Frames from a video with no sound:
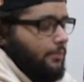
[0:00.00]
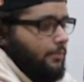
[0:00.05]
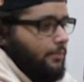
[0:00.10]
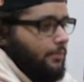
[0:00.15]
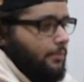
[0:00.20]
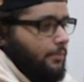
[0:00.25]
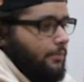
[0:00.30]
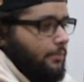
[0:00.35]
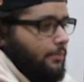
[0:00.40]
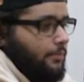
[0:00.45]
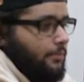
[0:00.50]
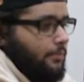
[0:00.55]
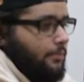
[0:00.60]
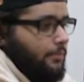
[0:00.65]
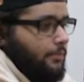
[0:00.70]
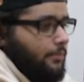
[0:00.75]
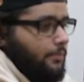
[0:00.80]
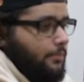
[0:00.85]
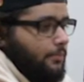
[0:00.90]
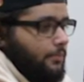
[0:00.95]

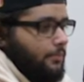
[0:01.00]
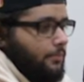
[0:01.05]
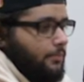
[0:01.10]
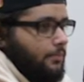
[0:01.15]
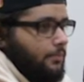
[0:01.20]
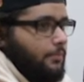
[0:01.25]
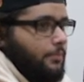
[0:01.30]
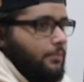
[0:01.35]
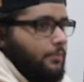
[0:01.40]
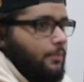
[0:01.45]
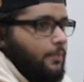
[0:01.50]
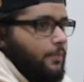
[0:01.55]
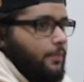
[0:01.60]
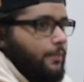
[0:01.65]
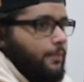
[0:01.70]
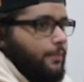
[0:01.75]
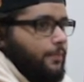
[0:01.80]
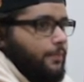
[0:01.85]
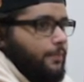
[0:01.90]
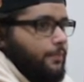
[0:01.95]

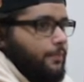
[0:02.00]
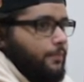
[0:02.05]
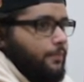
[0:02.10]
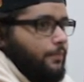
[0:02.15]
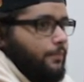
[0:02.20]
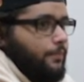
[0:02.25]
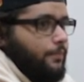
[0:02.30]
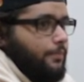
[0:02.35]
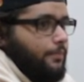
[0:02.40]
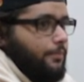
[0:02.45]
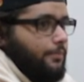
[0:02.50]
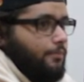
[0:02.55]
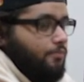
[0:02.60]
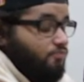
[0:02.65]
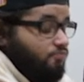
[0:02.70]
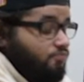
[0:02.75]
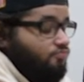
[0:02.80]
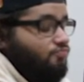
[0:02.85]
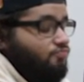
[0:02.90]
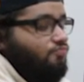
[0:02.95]

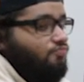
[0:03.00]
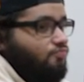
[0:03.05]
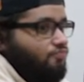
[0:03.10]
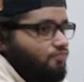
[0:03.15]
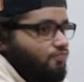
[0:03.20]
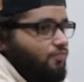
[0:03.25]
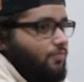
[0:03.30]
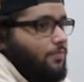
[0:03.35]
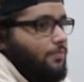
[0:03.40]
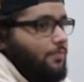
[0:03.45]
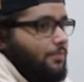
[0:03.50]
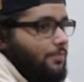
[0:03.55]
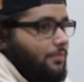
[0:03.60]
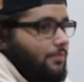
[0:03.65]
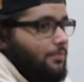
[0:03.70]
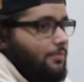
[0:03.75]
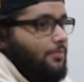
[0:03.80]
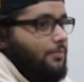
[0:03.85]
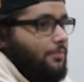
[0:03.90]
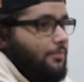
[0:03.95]

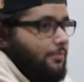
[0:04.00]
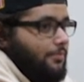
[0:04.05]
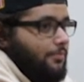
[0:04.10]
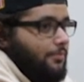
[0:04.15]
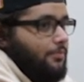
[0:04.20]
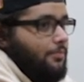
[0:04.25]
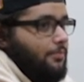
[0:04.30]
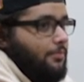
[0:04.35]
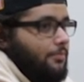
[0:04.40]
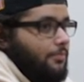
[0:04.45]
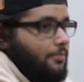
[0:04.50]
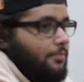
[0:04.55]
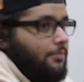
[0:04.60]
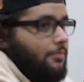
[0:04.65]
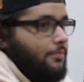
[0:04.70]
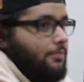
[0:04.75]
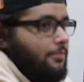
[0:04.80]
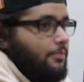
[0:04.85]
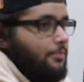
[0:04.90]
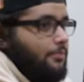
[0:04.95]

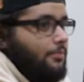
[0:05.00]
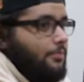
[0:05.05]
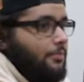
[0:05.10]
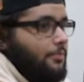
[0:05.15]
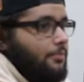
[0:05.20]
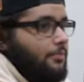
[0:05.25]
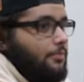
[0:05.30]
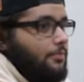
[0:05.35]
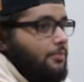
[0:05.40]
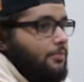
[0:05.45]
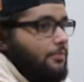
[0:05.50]
[no speech]